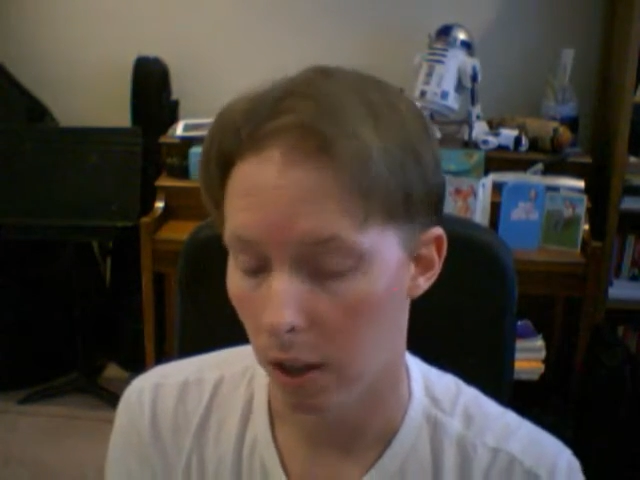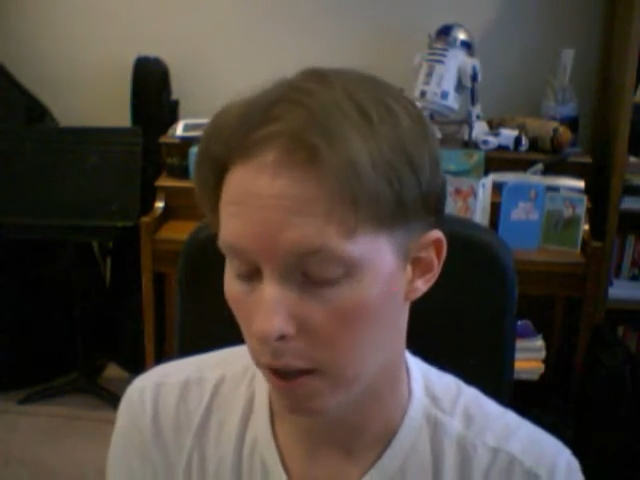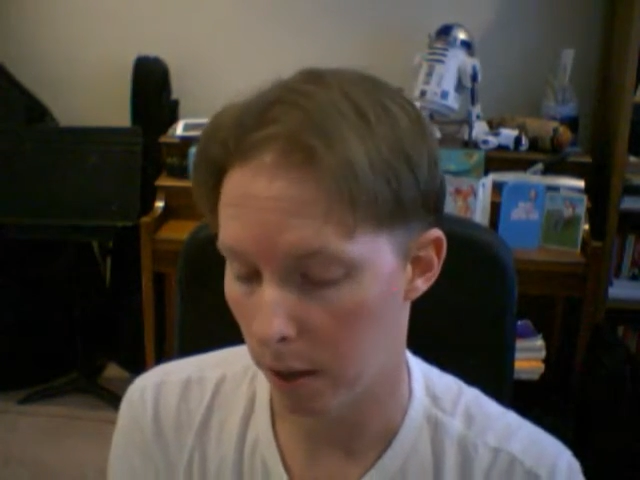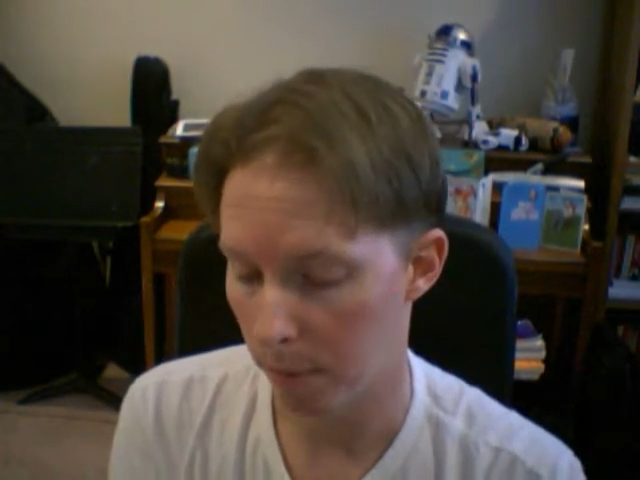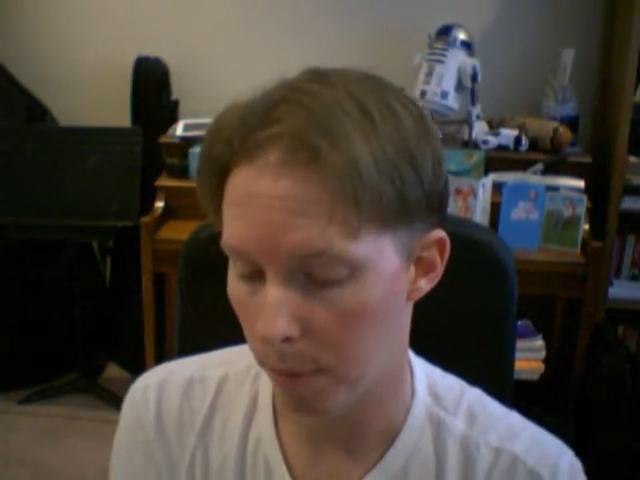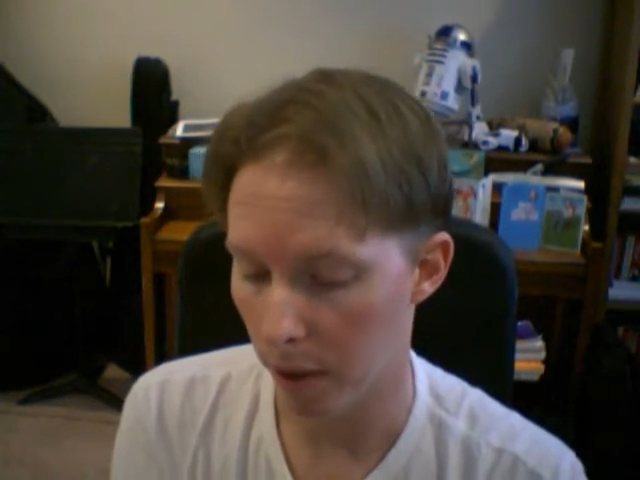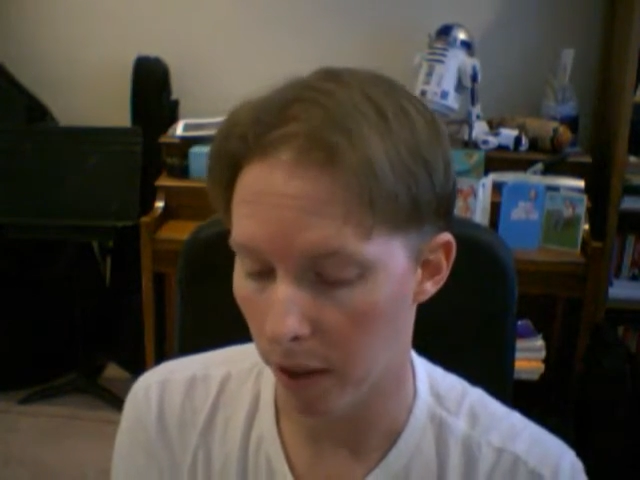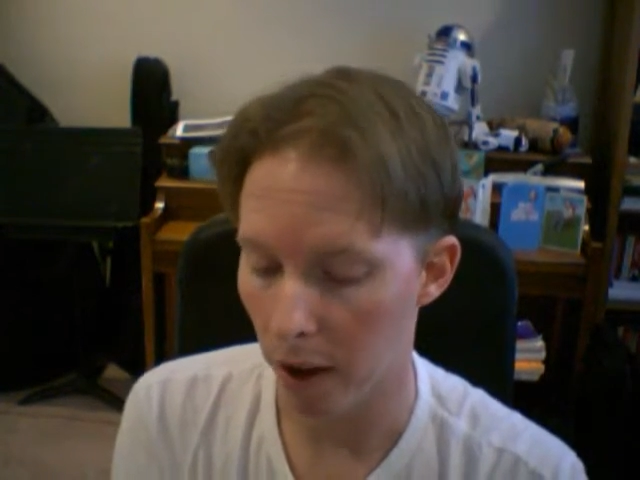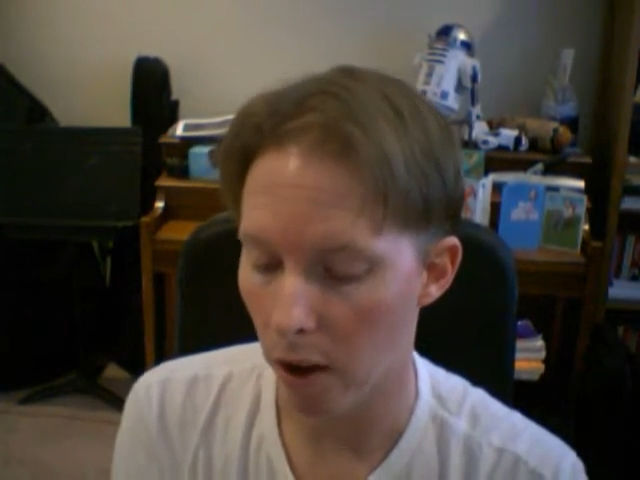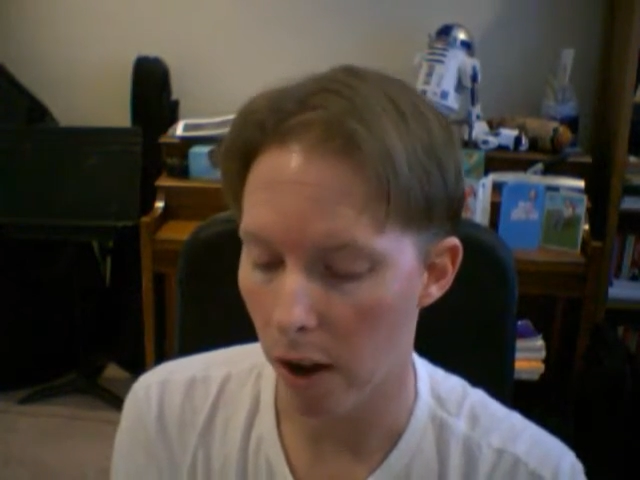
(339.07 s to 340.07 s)
But
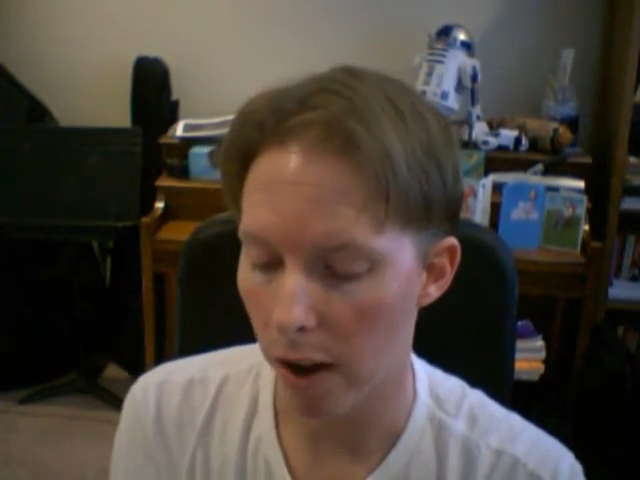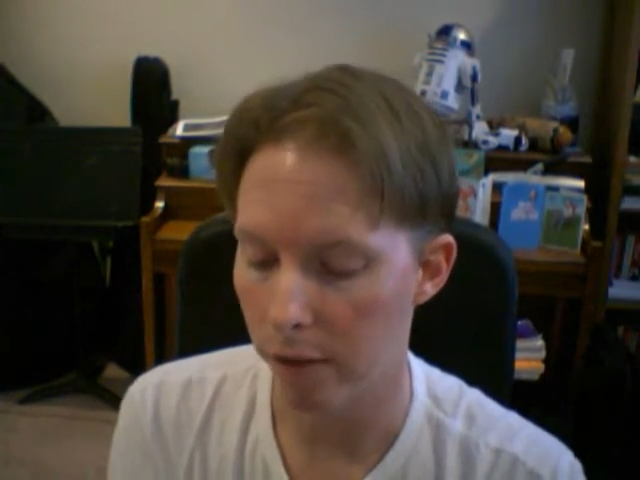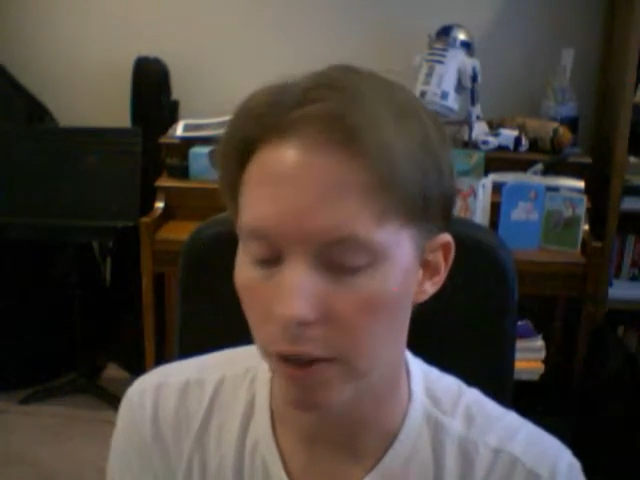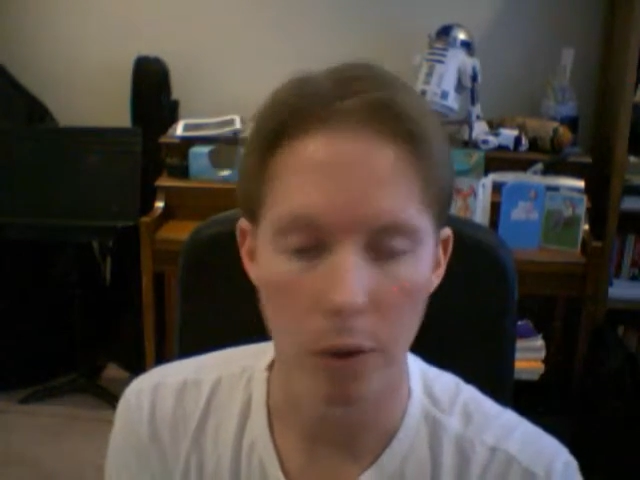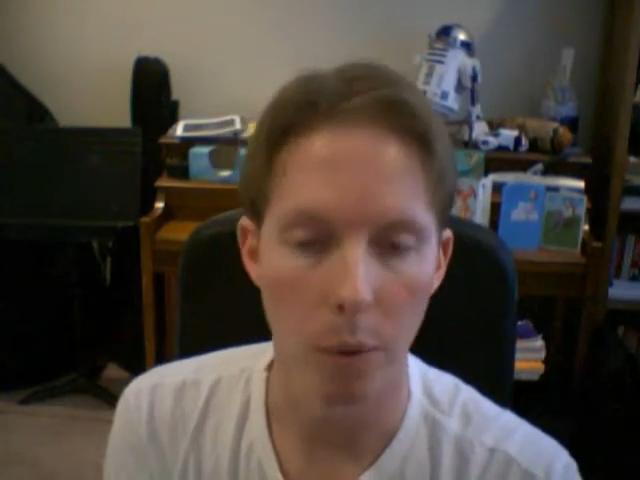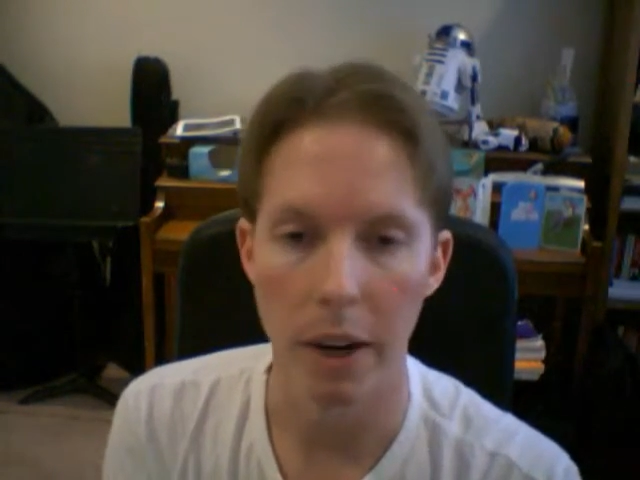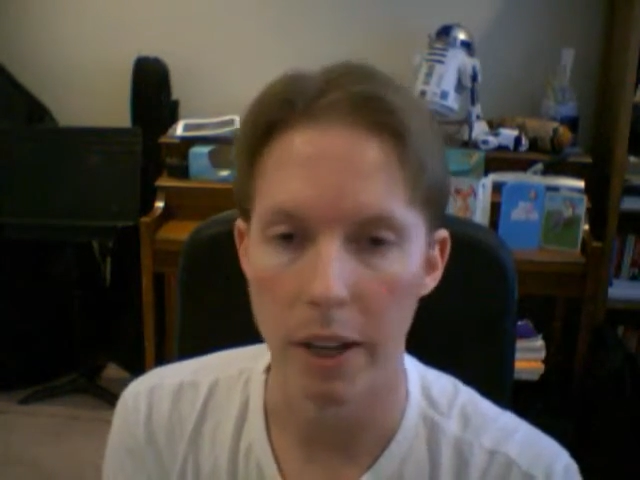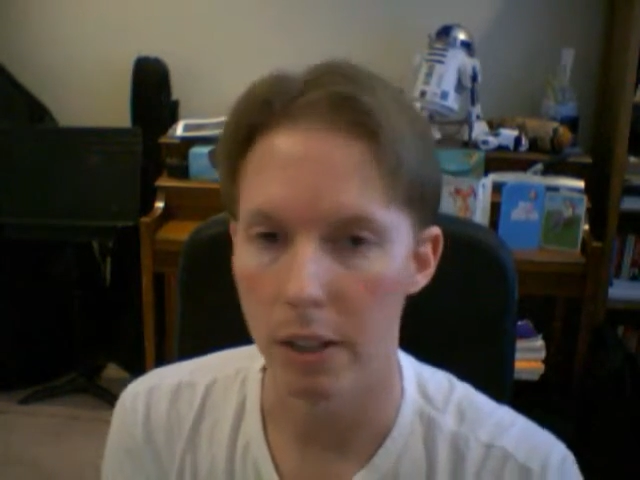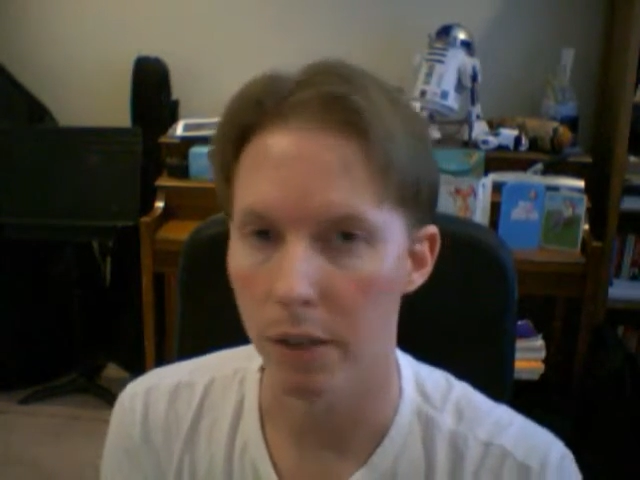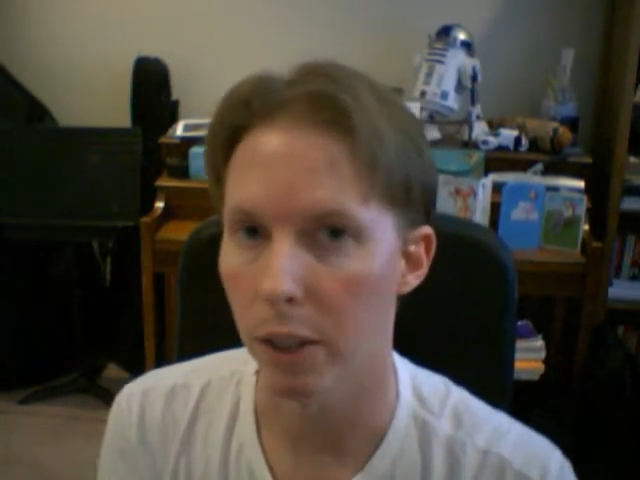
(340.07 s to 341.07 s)
they all have different
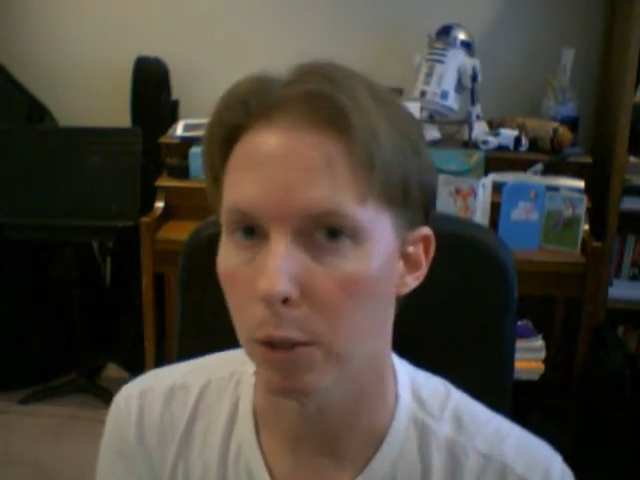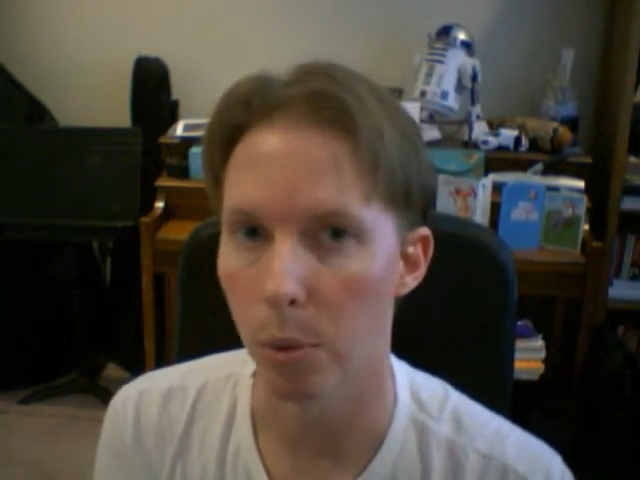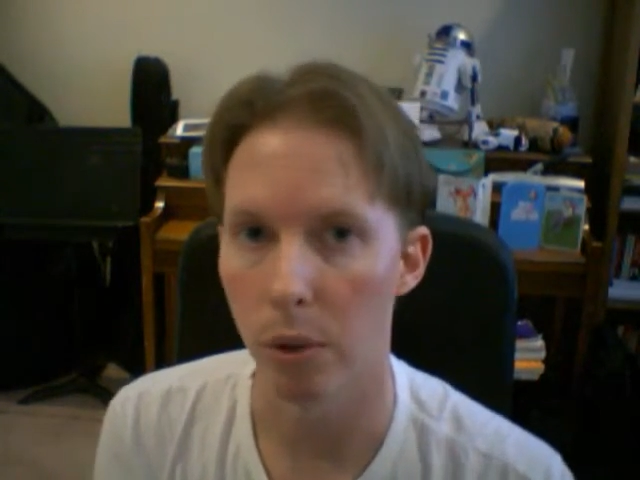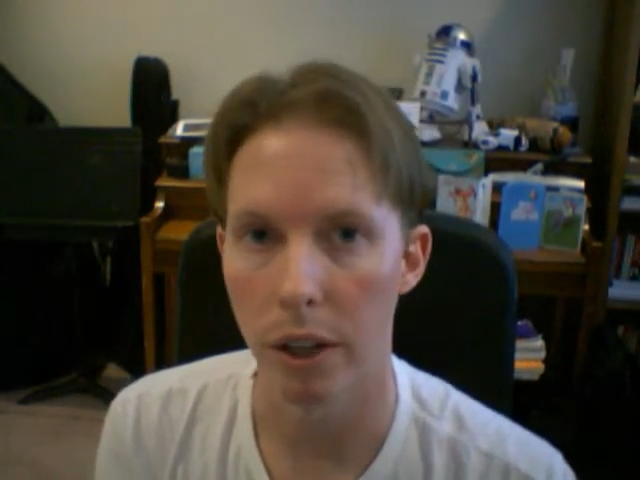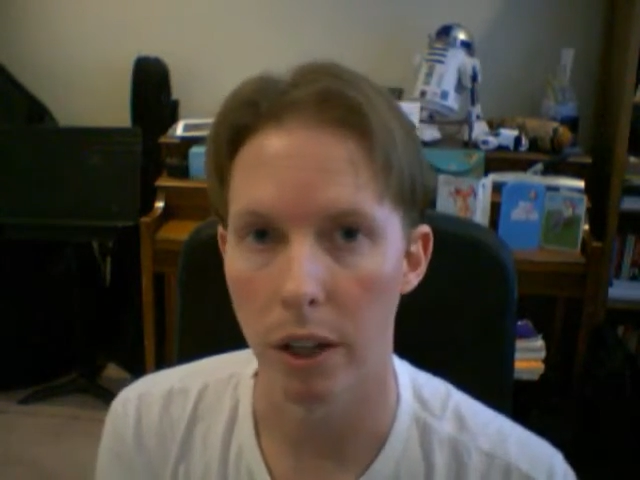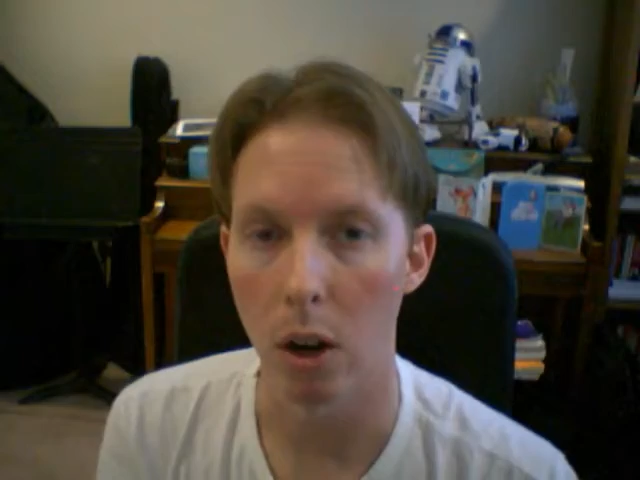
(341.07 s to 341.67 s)
ways of exporting.